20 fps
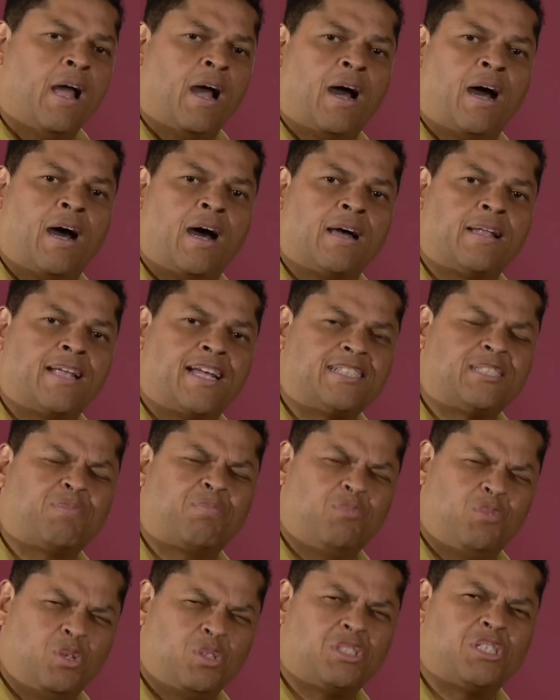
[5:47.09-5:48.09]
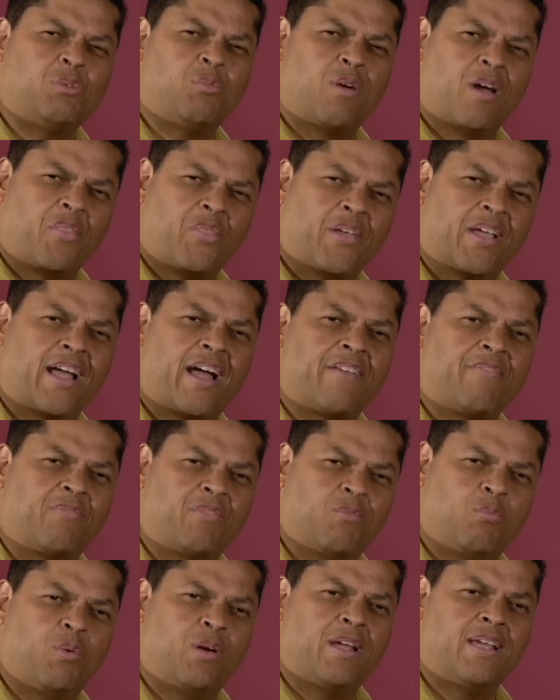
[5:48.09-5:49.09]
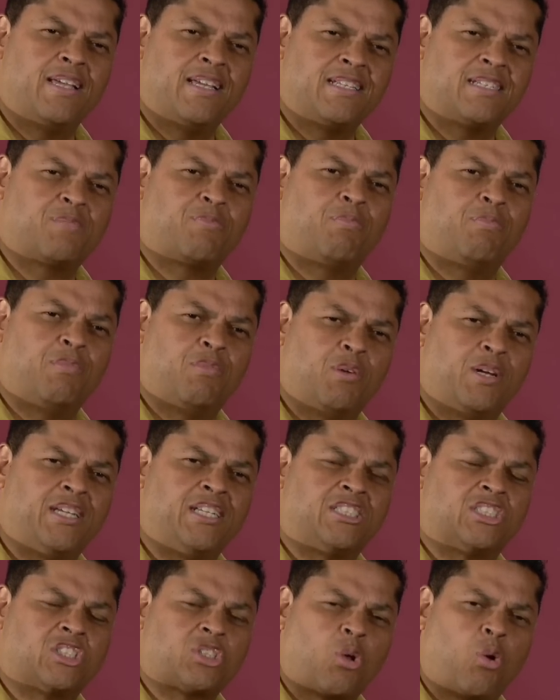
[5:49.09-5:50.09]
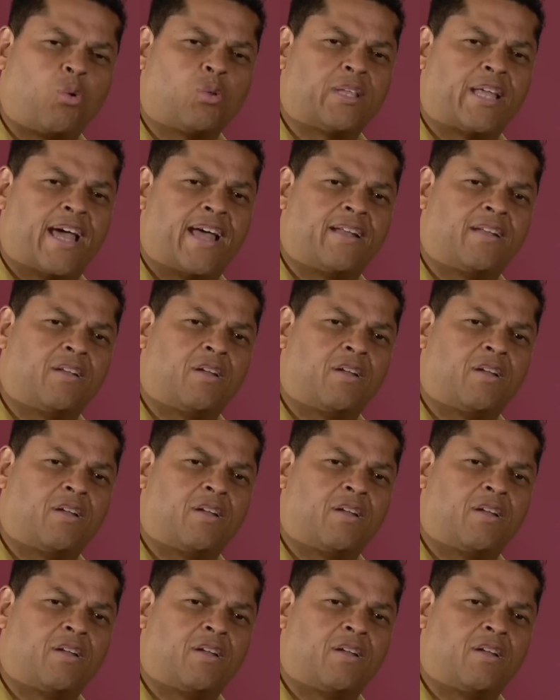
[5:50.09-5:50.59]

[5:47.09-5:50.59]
Uh, that's usually where I think I where he's where he sold that.